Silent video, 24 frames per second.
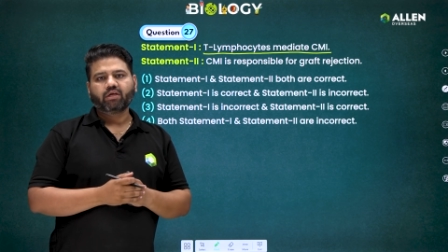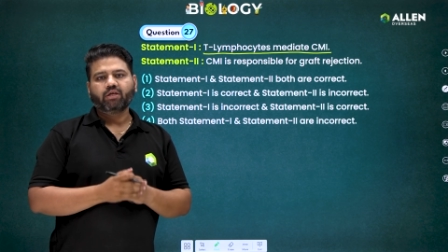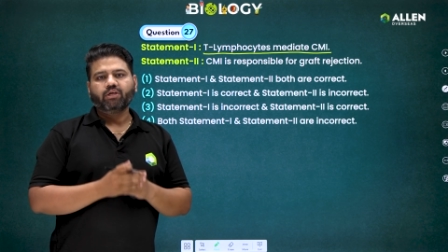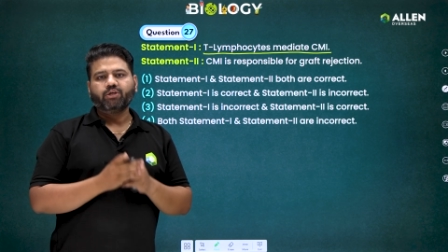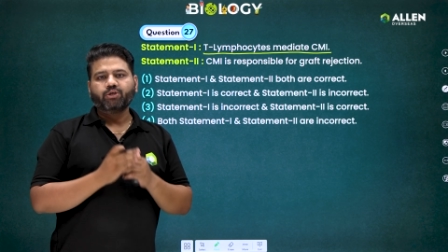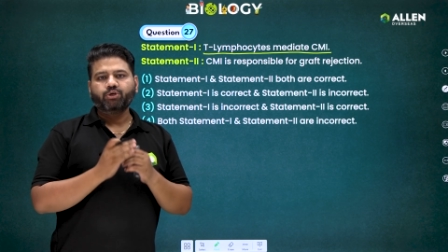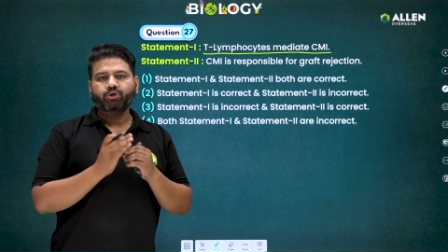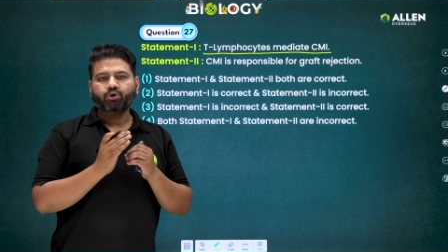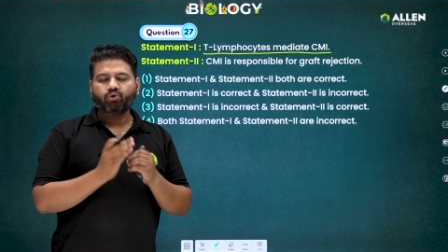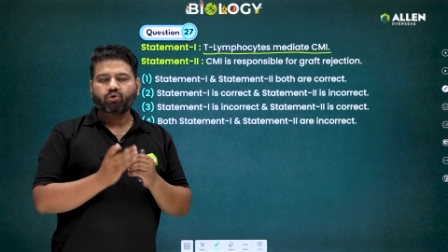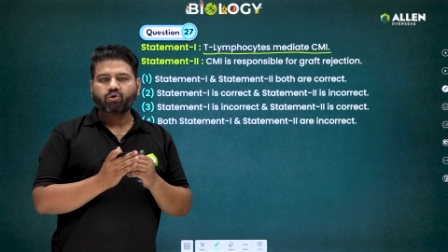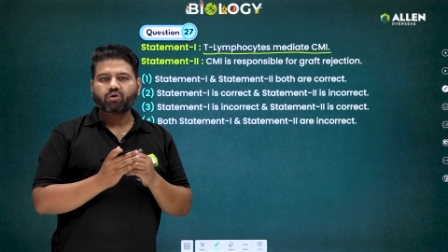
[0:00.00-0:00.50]

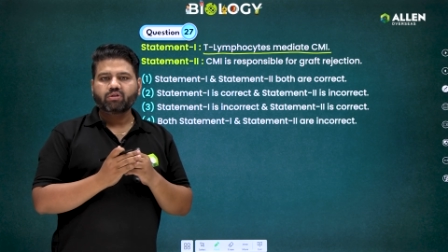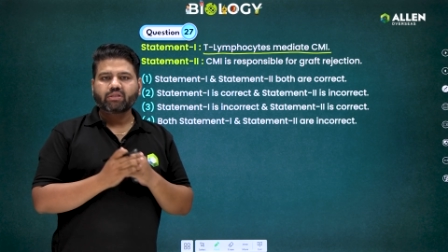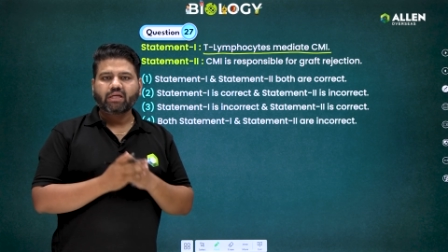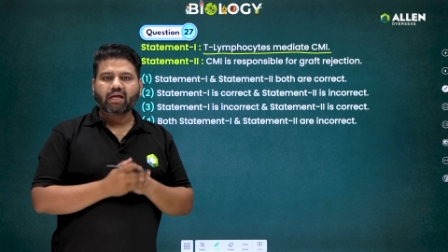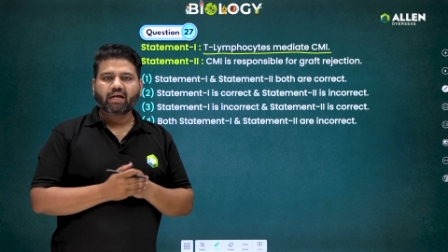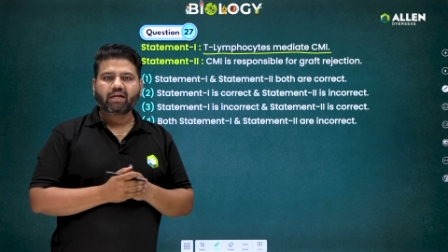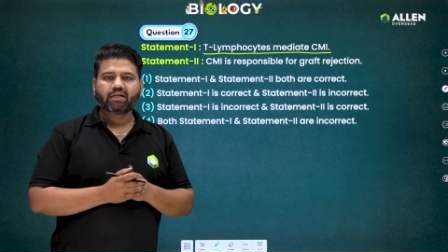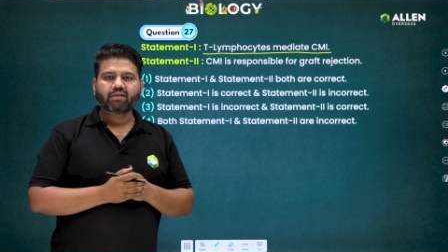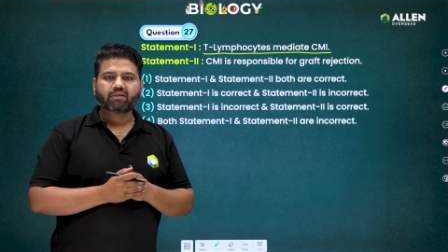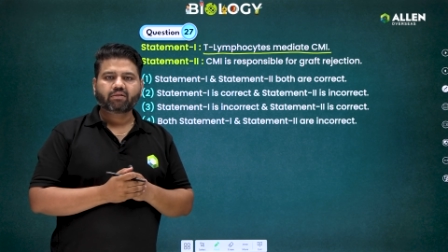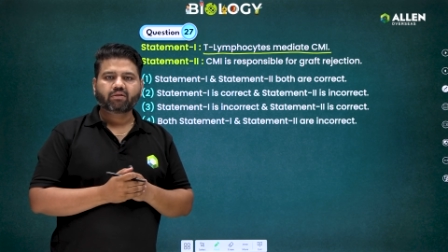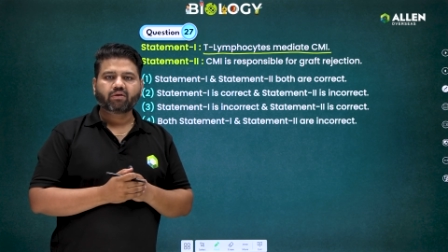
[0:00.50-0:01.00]
you know
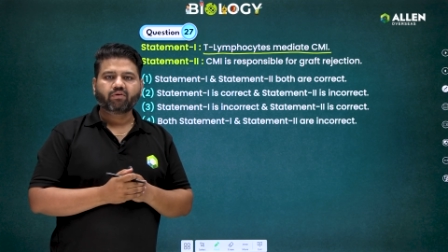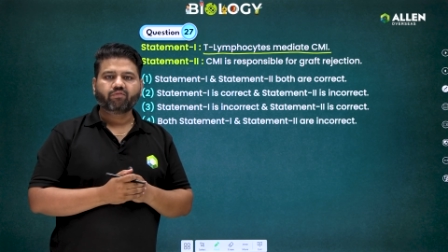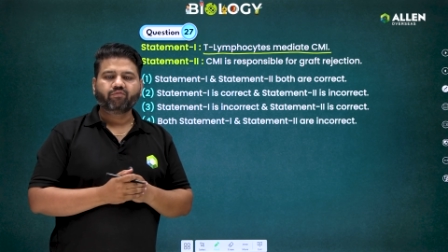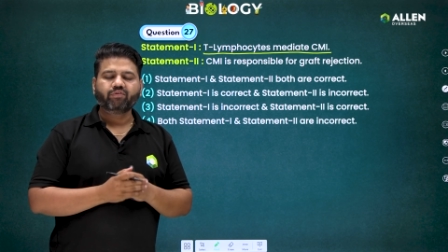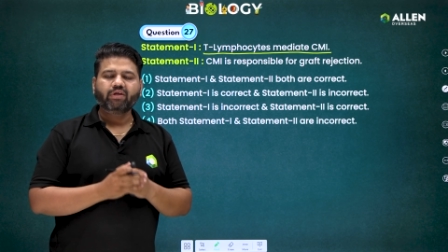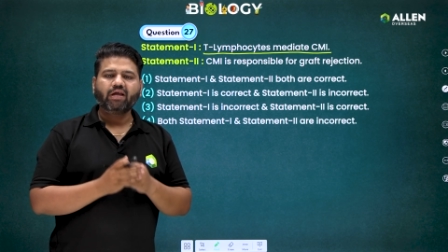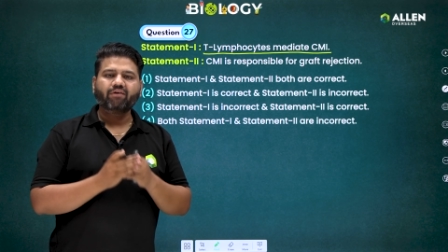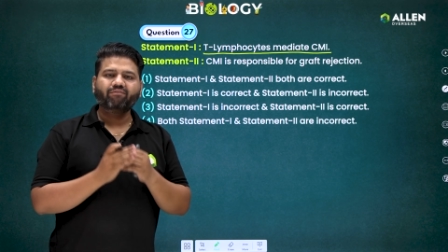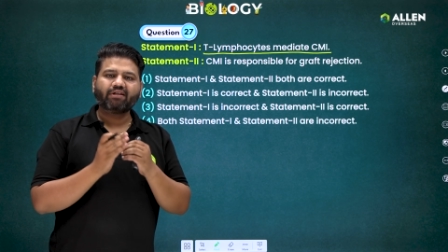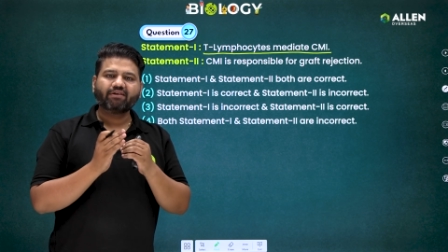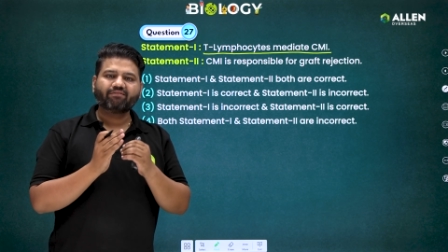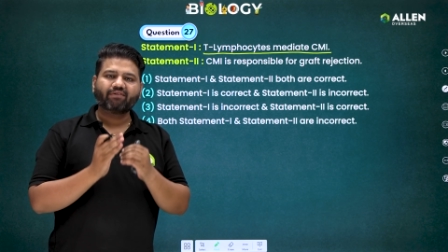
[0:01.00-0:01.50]
that
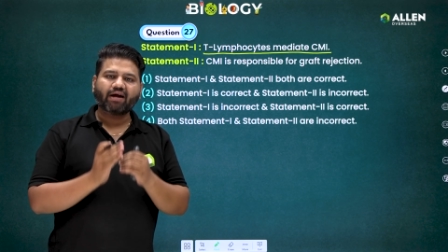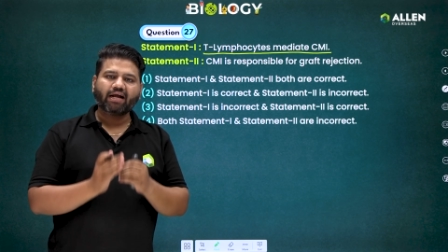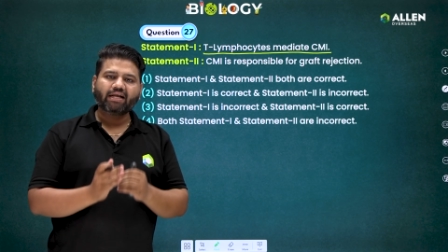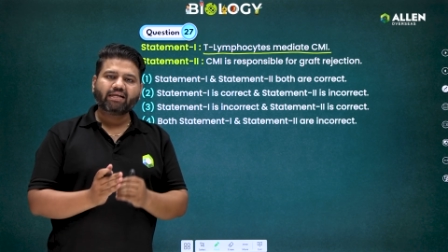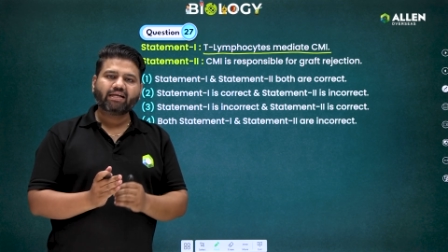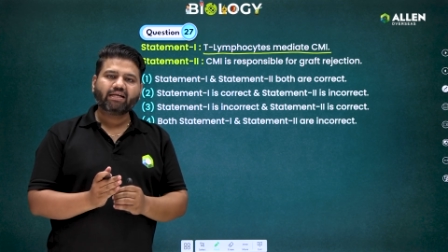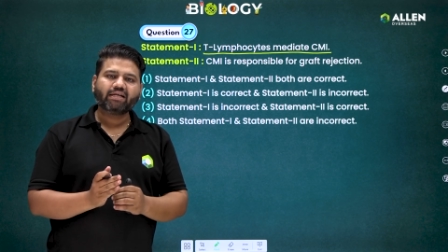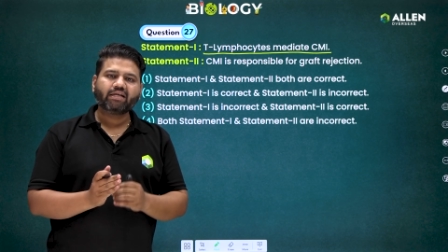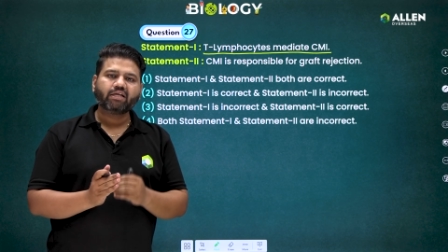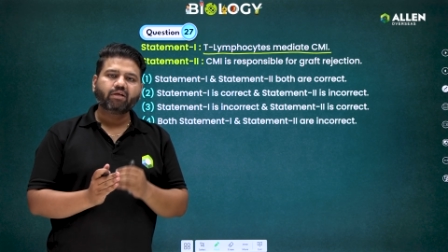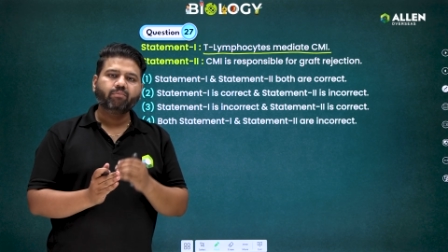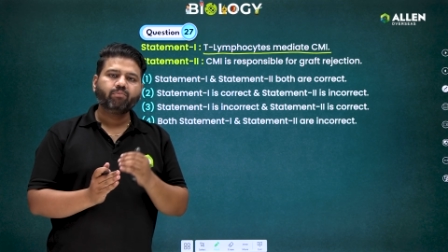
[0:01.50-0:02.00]
we have
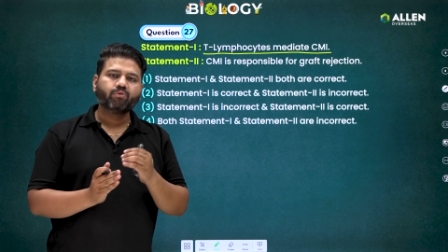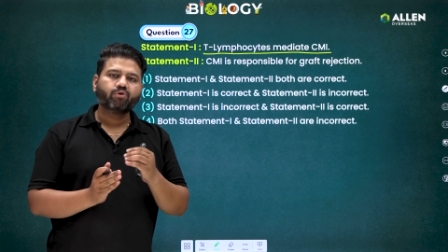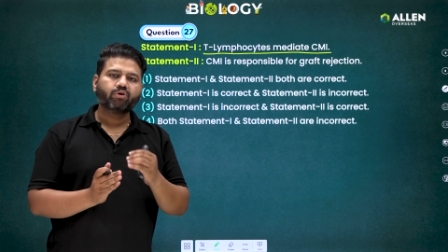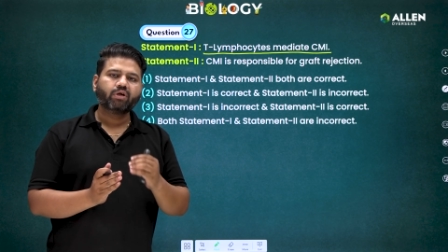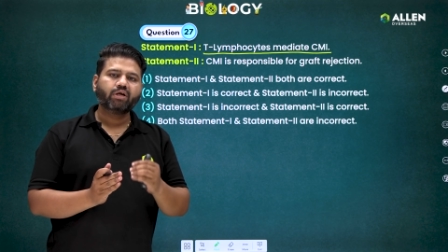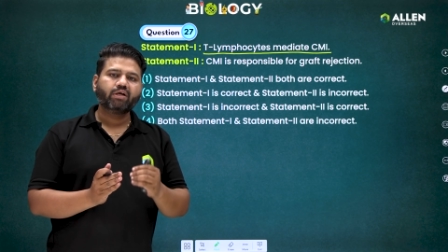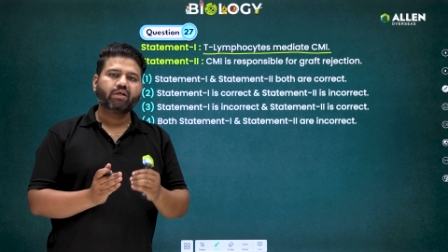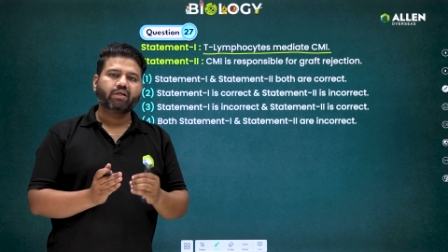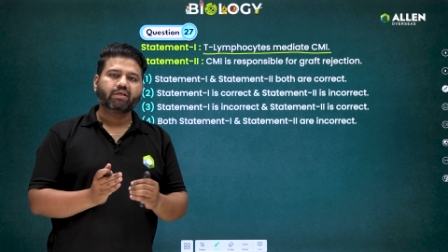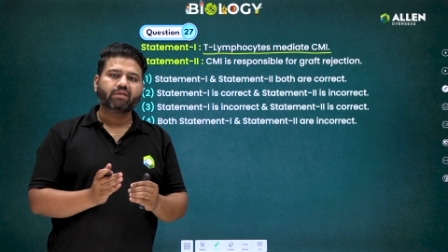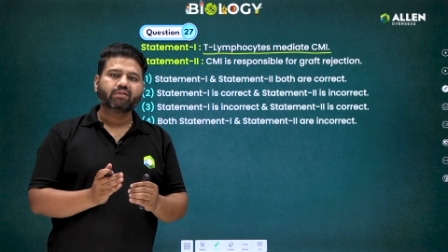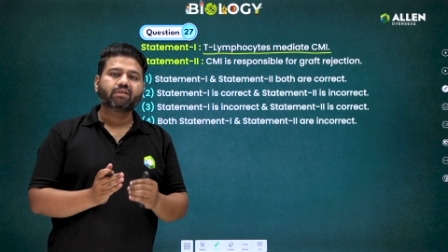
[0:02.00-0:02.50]
divided
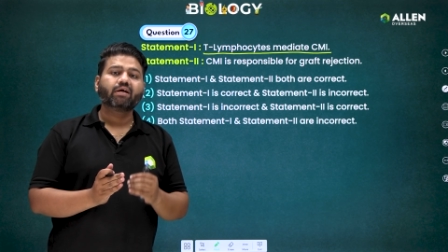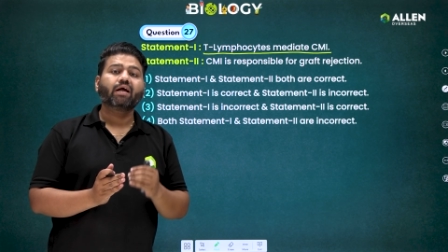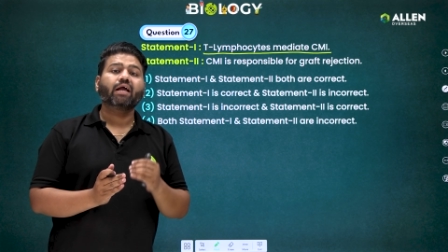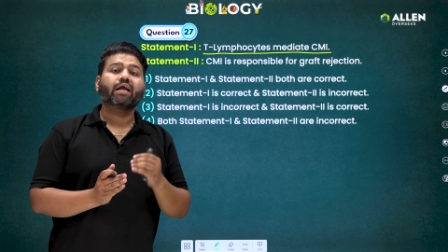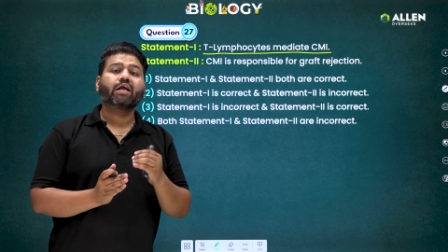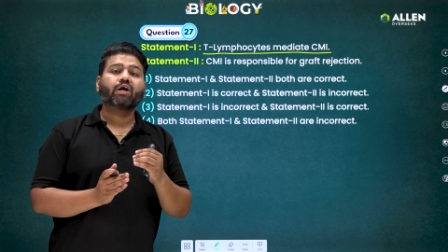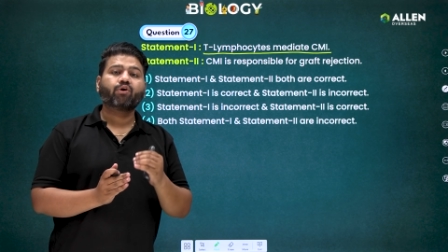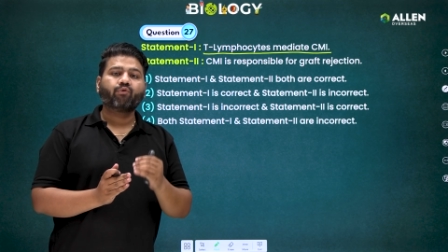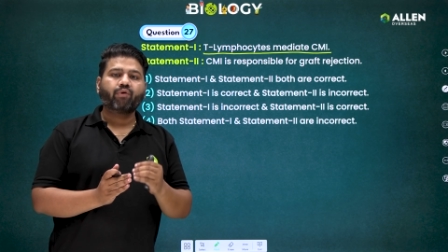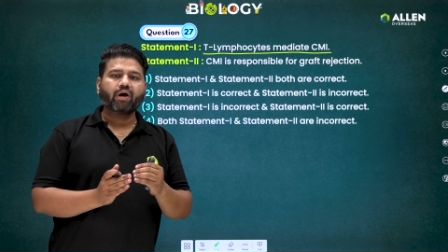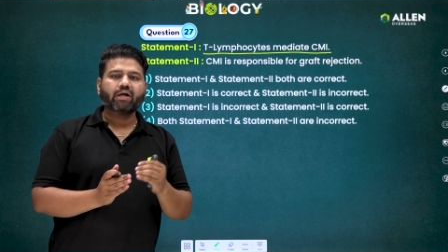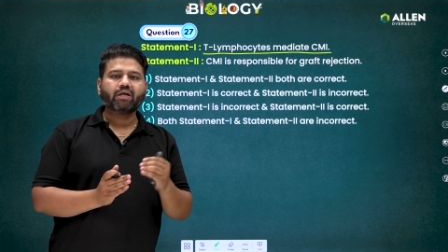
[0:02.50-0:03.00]
immunity, the
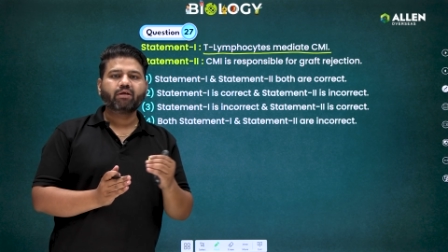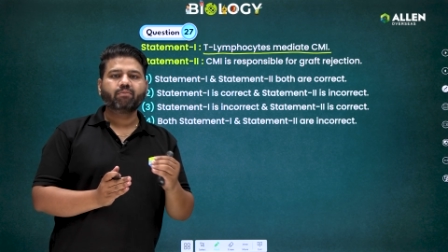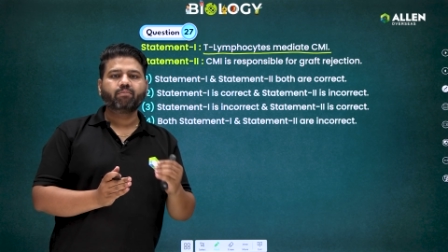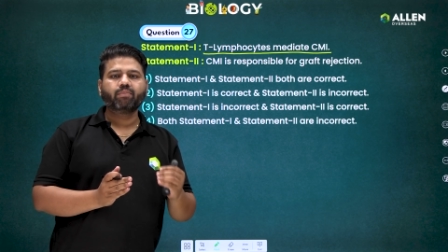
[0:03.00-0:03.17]
acquired